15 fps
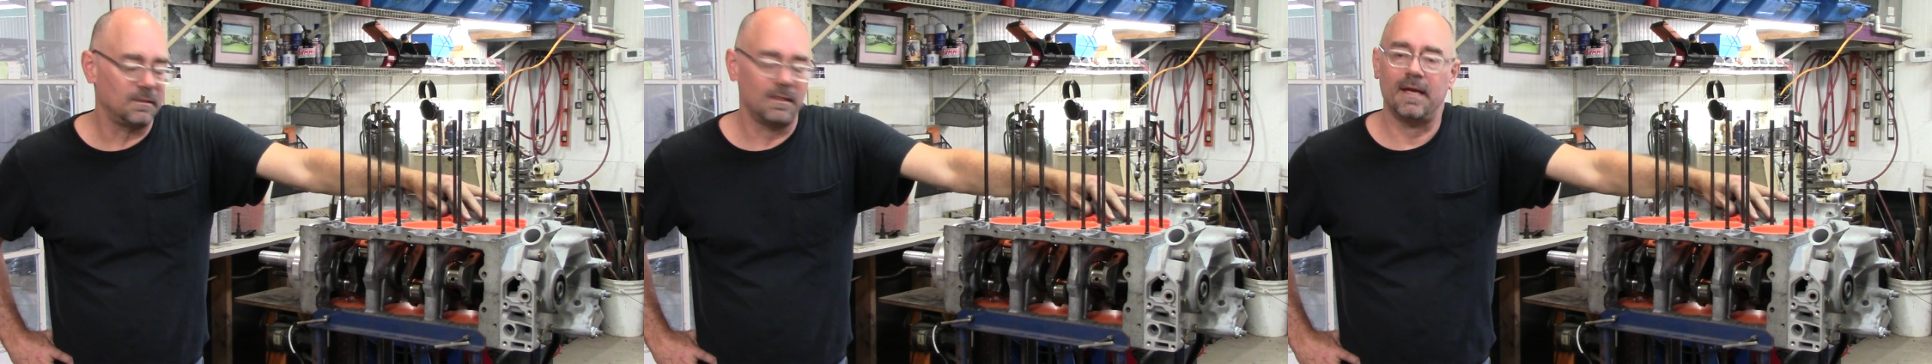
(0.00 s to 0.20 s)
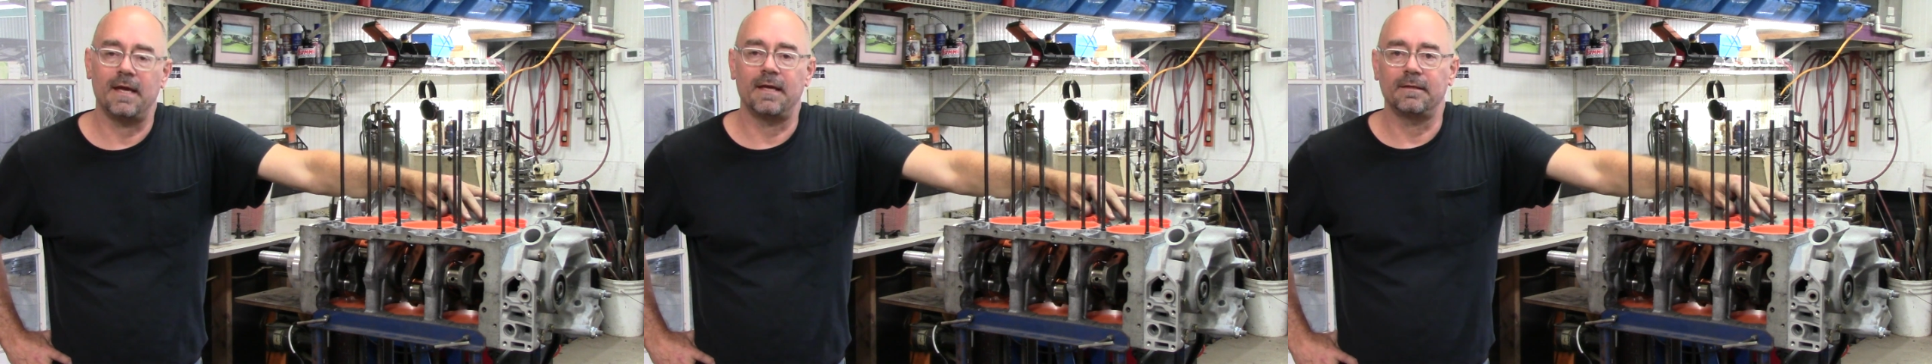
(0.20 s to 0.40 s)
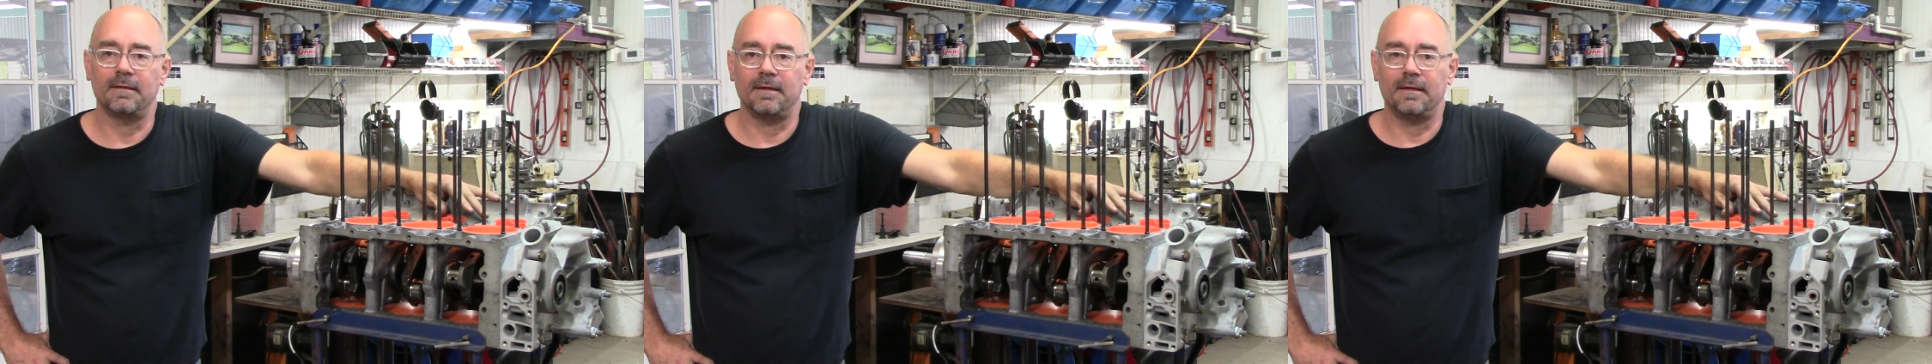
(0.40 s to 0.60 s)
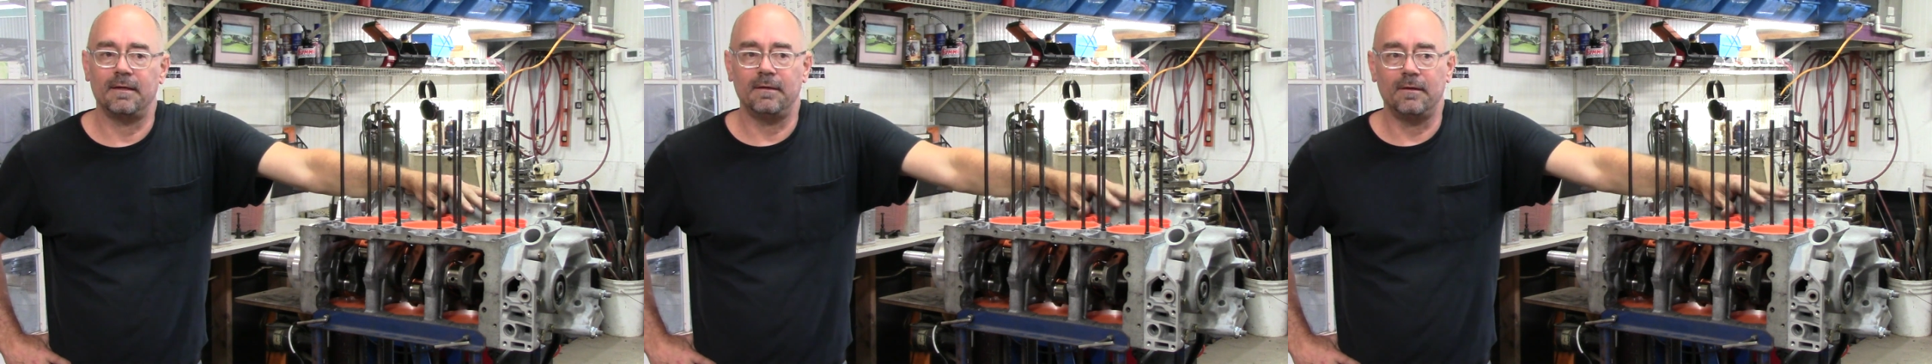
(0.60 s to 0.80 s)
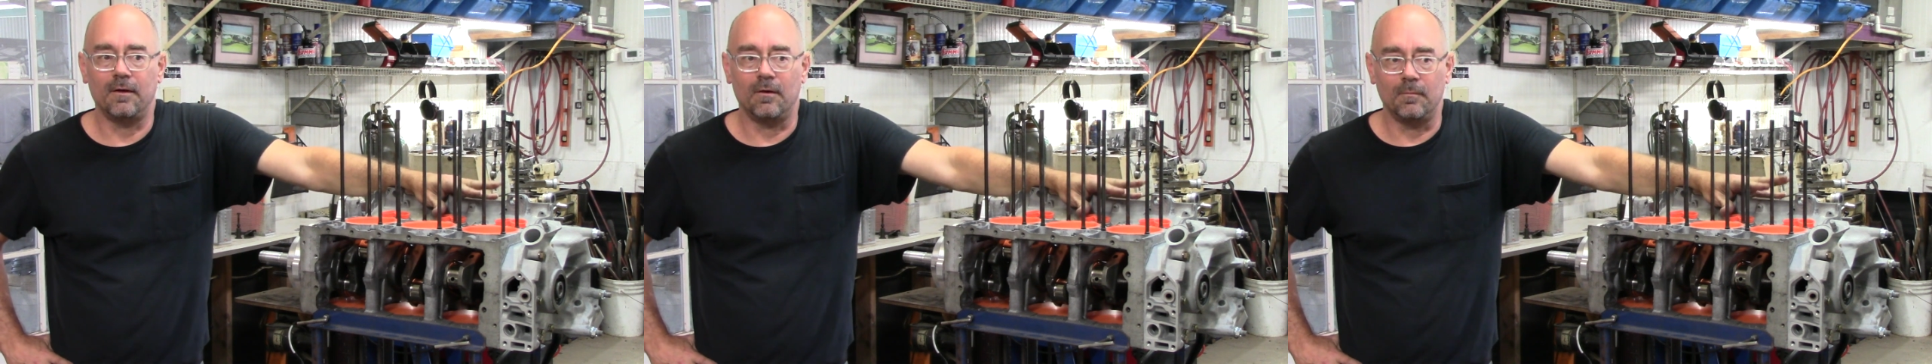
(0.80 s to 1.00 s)
and,
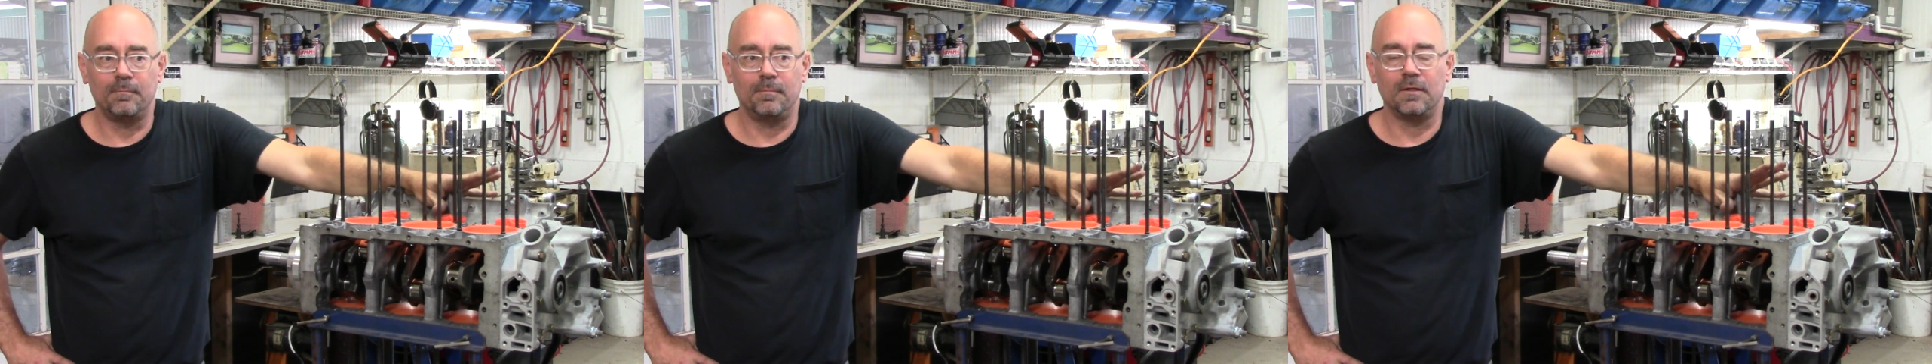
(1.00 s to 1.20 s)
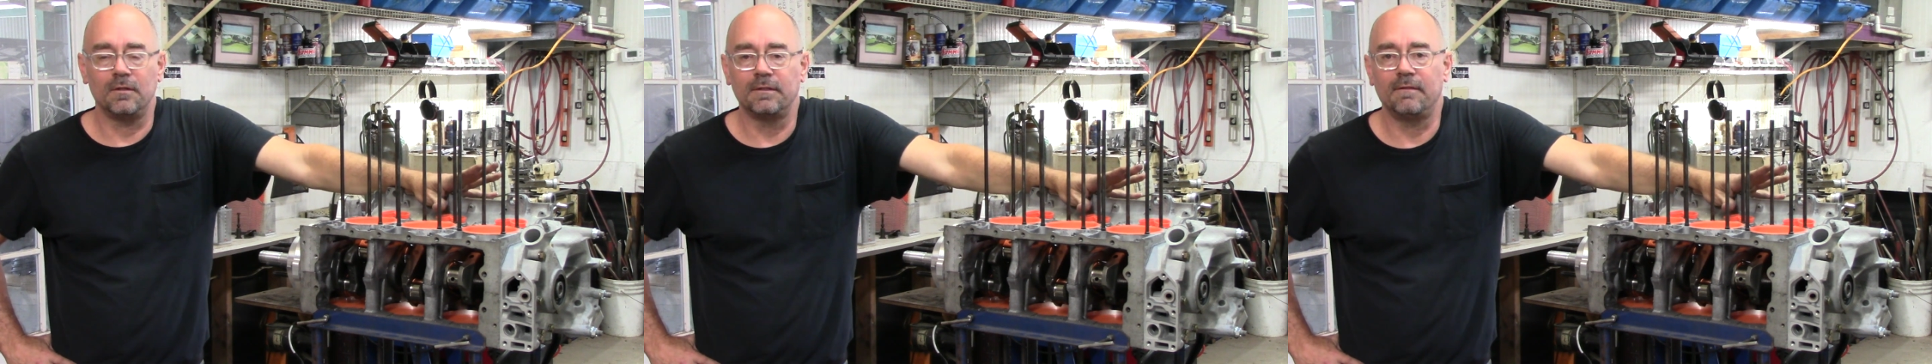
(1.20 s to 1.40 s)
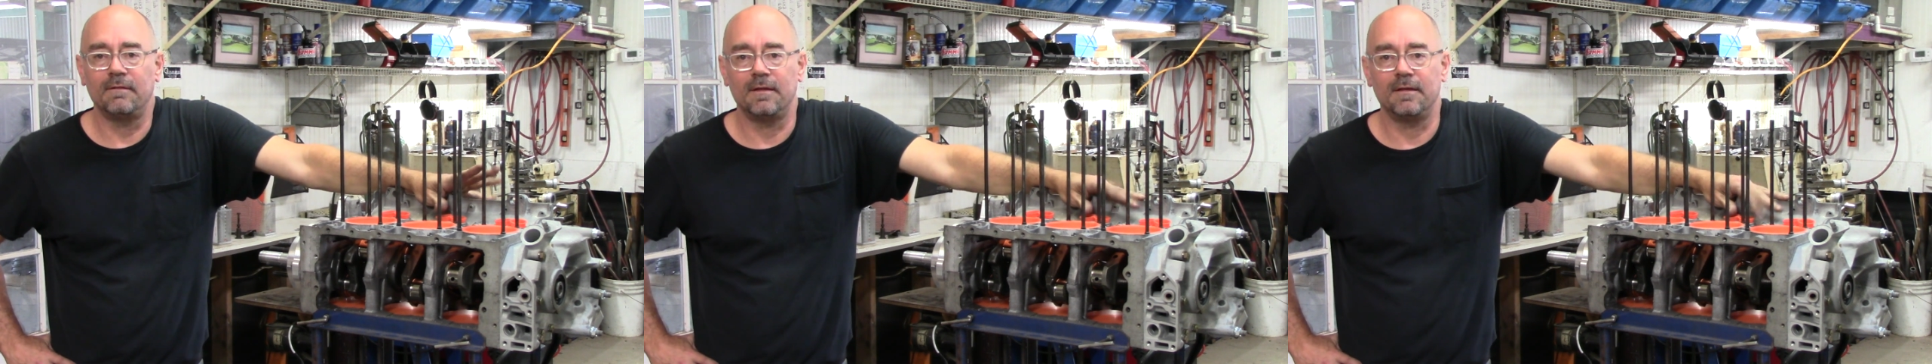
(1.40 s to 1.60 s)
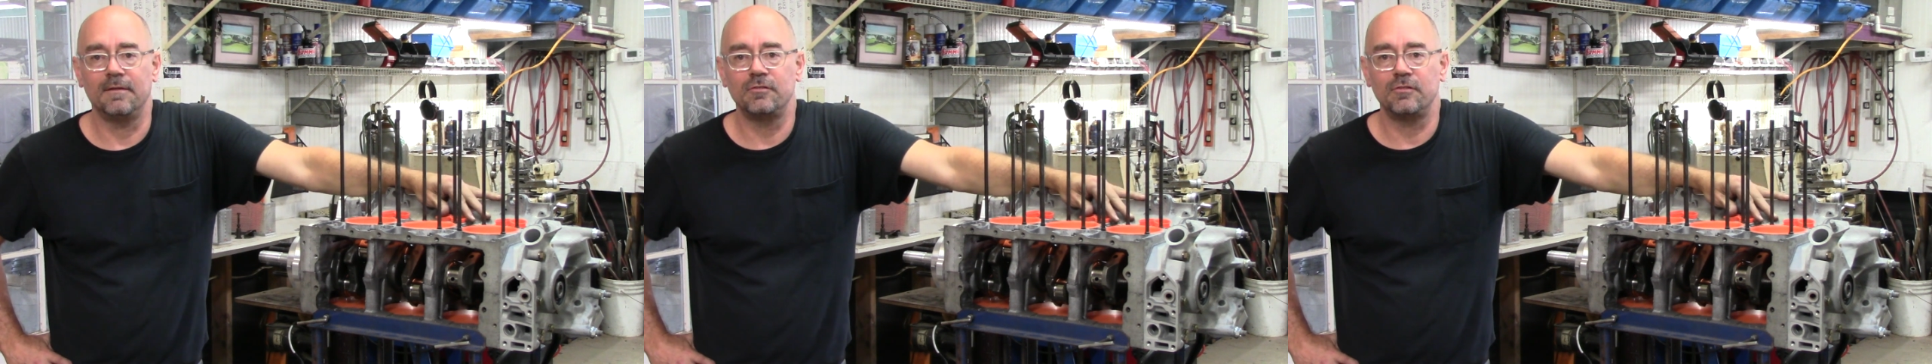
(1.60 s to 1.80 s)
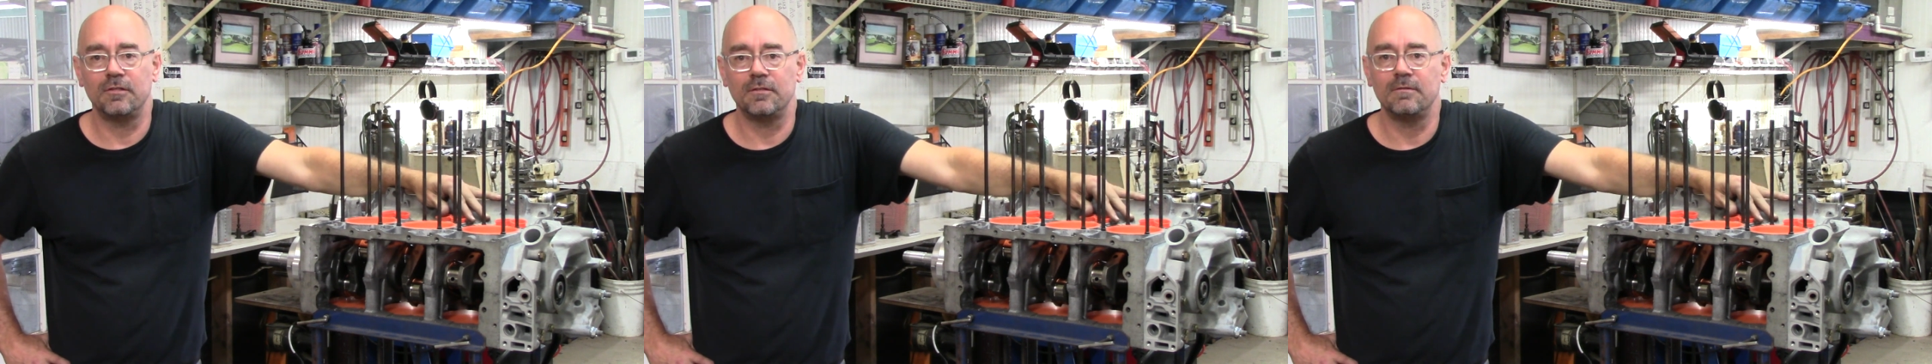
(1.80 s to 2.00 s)
you know, building the
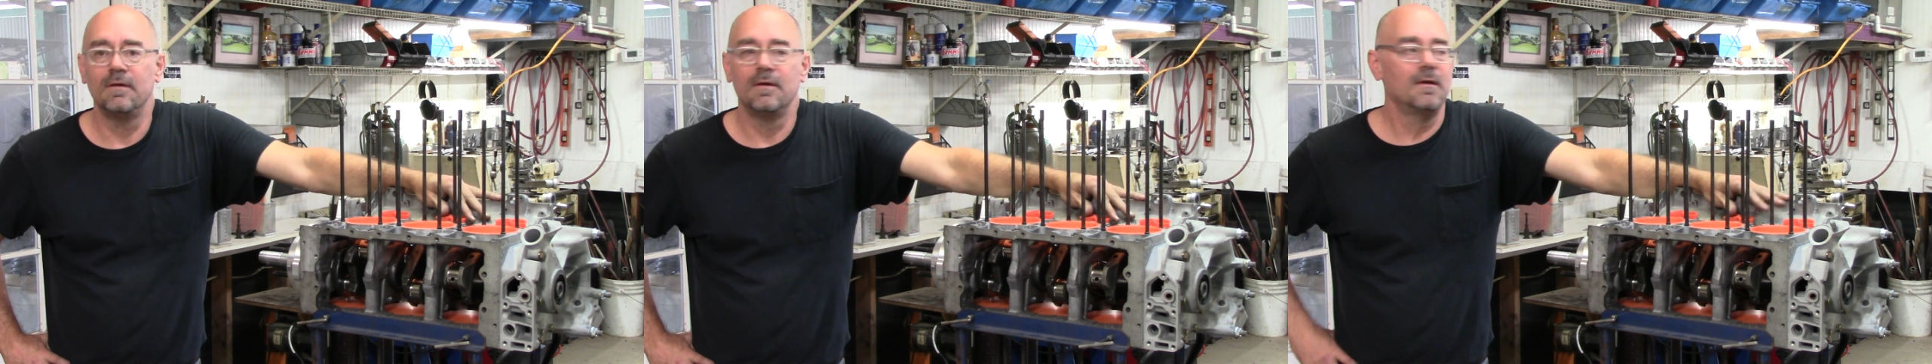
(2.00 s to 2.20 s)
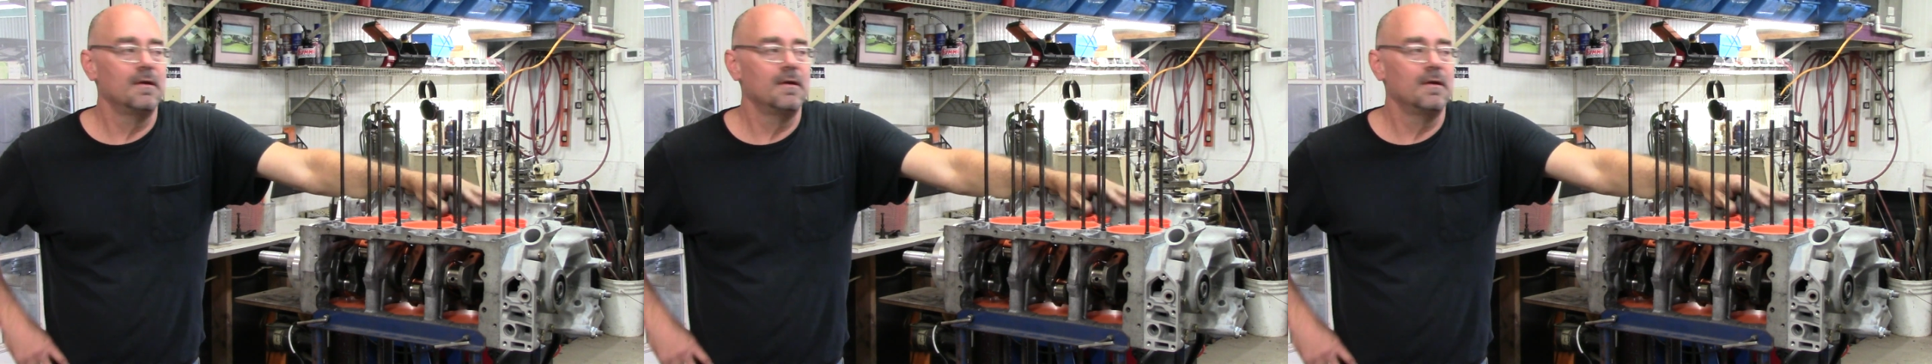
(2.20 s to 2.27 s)
engine